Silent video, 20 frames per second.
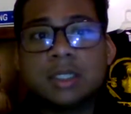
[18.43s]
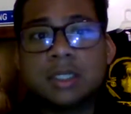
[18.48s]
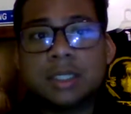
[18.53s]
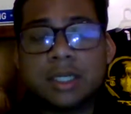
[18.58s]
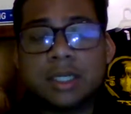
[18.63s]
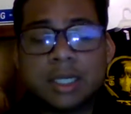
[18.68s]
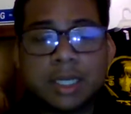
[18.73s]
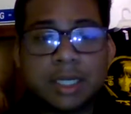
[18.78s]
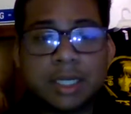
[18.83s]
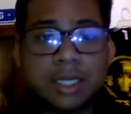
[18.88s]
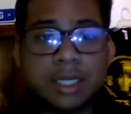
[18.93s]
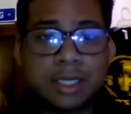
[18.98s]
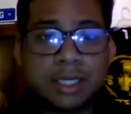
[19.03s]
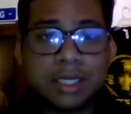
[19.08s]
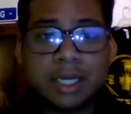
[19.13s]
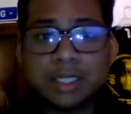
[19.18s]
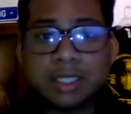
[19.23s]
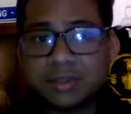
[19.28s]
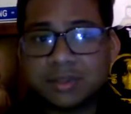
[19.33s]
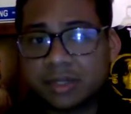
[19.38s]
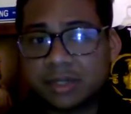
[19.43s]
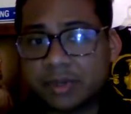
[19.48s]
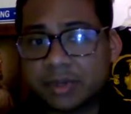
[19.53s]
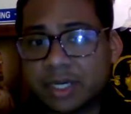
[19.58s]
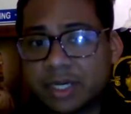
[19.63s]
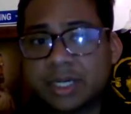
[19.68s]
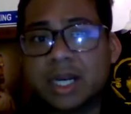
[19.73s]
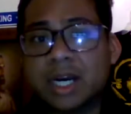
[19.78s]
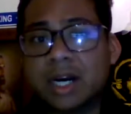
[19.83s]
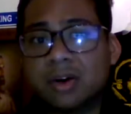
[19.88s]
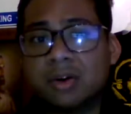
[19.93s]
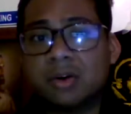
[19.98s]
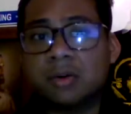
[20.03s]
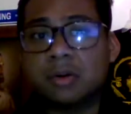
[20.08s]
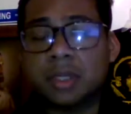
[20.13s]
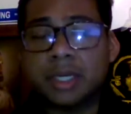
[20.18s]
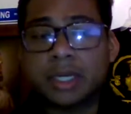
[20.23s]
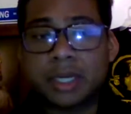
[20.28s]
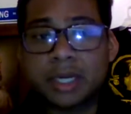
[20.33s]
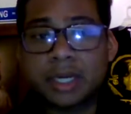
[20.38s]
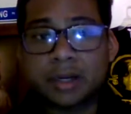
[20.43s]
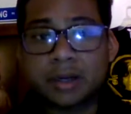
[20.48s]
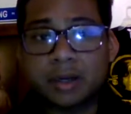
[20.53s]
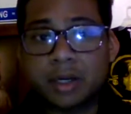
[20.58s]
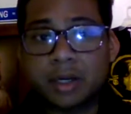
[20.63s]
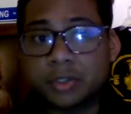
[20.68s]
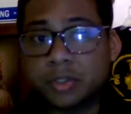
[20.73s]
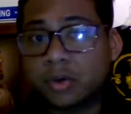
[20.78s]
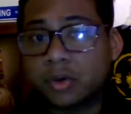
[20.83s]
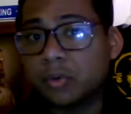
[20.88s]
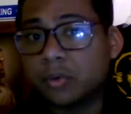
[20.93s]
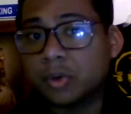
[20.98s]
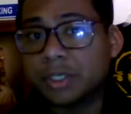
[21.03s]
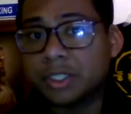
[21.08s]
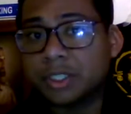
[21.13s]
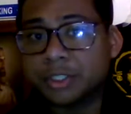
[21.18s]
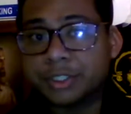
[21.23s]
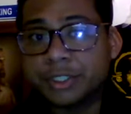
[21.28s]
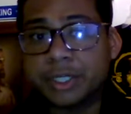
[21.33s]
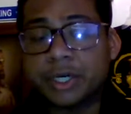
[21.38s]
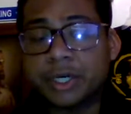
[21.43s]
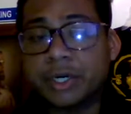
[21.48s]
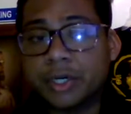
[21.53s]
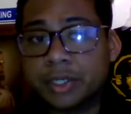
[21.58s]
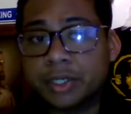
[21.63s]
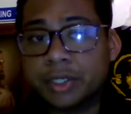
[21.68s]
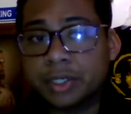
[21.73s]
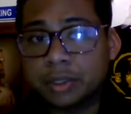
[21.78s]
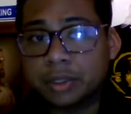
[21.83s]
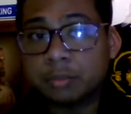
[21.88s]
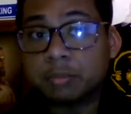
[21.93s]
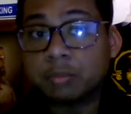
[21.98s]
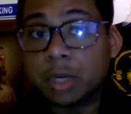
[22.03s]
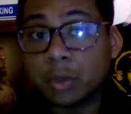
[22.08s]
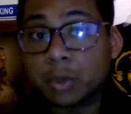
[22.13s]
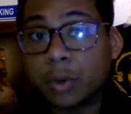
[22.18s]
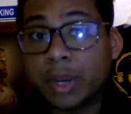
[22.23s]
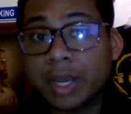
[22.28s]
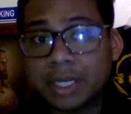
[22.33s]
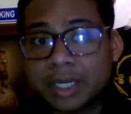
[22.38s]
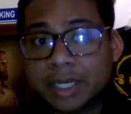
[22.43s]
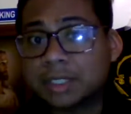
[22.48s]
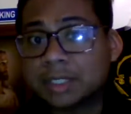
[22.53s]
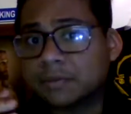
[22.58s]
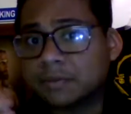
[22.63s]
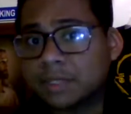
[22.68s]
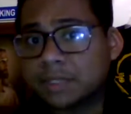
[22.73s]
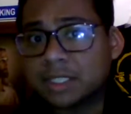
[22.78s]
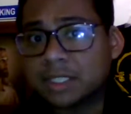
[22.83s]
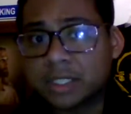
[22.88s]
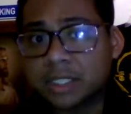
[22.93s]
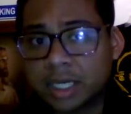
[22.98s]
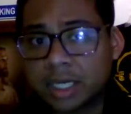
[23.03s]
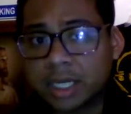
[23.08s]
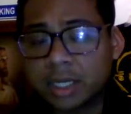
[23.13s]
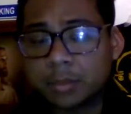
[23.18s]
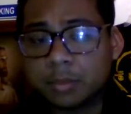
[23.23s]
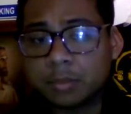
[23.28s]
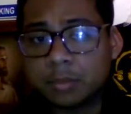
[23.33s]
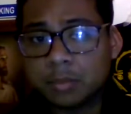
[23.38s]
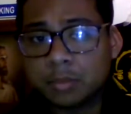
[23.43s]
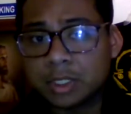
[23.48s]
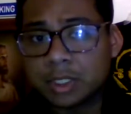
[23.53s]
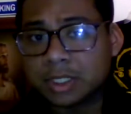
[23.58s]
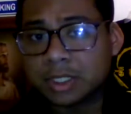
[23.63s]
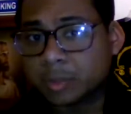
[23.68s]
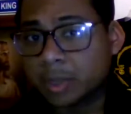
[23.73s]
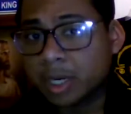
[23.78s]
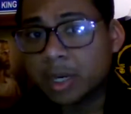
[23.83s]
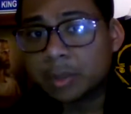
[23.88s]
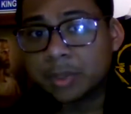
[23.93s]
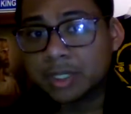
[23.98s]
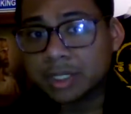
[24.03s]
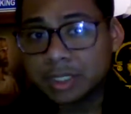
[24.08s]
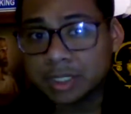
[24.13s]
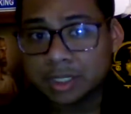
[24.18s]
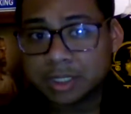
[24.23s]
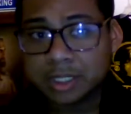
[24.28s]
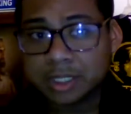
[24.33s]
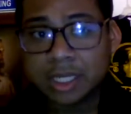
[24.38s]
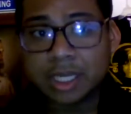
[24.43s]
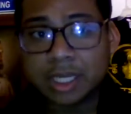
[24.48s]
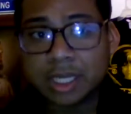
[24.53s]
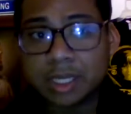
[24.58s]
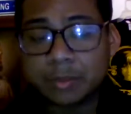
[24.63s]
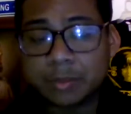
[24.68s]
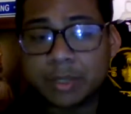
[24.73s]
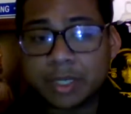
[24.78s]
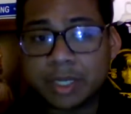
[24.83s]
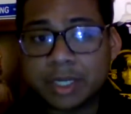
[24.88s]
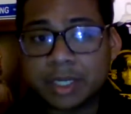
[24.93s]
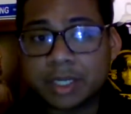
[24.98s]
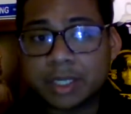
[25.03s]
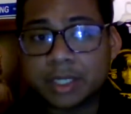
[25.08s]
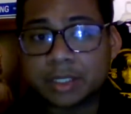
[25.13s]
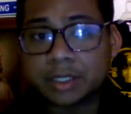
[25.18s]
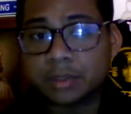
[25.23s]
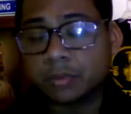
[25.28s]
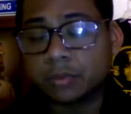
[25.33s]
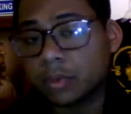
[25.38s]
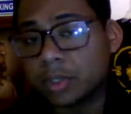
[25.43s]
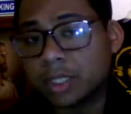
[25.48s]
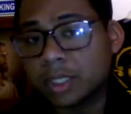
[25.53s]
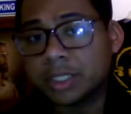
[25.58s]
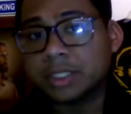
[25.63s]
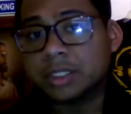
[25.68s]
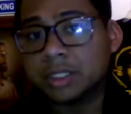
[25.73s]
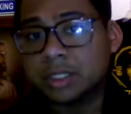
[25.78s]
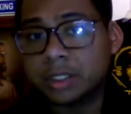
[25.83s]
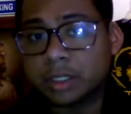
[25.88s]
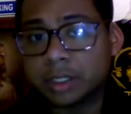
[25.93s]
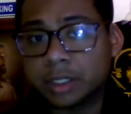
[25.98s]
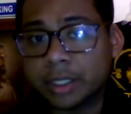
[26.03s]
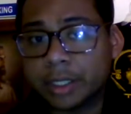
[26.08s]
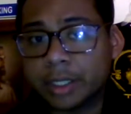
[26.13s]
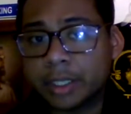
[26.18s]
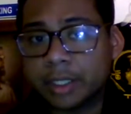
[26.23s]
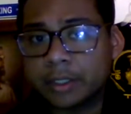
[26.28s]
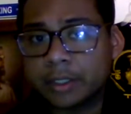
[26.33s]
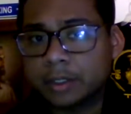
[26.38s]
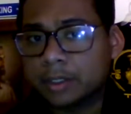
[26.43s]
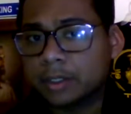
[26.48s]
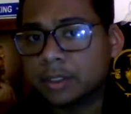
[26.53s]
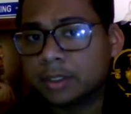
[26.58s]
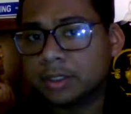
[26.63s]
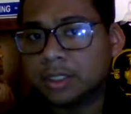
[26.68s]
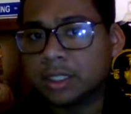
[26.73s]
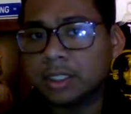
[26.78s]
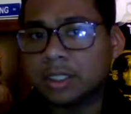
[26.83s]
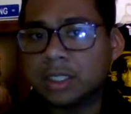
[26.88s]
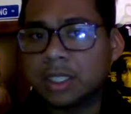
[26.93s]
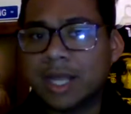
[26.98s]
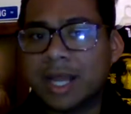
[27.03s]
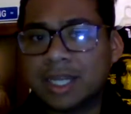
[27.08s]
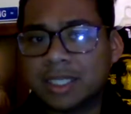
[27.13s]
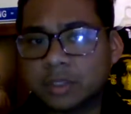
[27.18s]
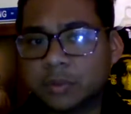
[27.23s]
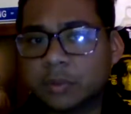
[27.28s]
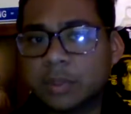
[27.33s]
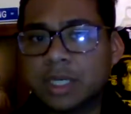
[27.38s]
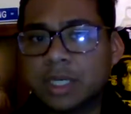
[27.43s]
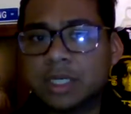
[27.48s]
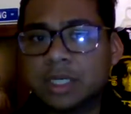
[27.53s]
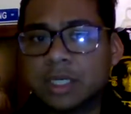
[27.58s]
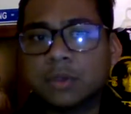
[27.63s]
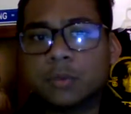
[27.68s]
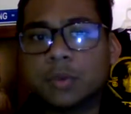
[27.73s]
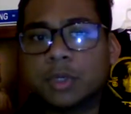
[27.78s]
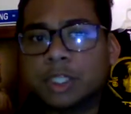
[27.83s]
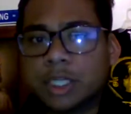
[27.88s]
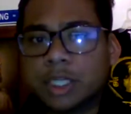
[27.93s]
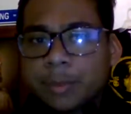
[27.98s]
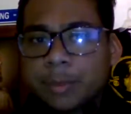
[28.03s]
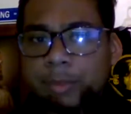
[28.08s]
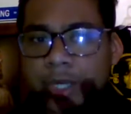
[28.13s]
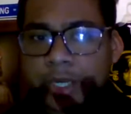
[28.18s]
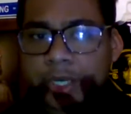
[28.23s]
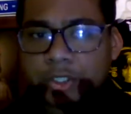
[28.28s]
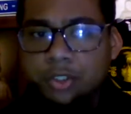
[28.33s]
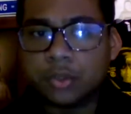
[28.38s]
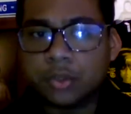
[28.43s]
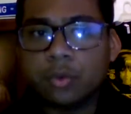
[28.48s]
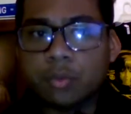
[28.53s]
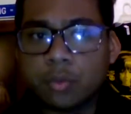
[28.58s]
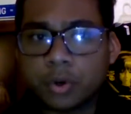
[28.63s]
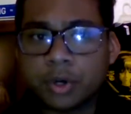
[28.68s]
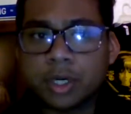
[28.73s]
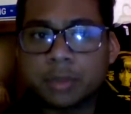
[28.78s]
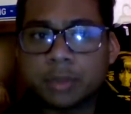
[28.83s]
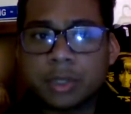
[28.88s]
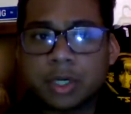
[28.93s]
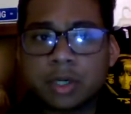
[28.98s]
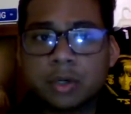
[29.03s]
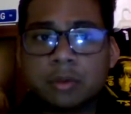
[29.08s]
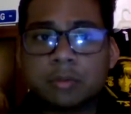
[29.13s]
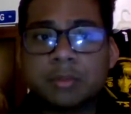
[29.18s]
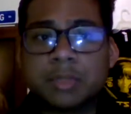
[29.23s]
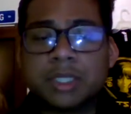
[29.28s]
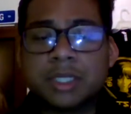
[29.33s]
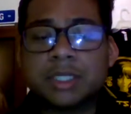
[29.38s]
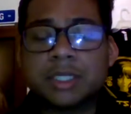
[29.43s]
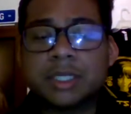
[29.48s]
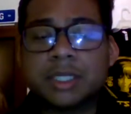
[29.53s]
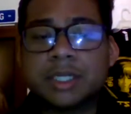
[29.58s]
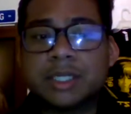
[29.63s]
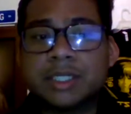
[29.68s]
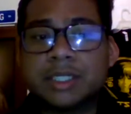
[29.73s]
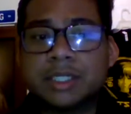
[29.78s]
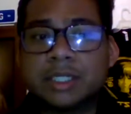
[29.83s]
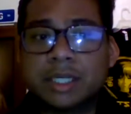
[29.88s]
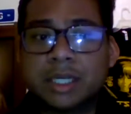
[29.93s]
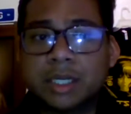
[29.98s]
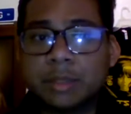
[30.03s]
And as of right now, I don't want to share my weight as of this time. It's probably the same as it was since last week, which I'm not too worried about because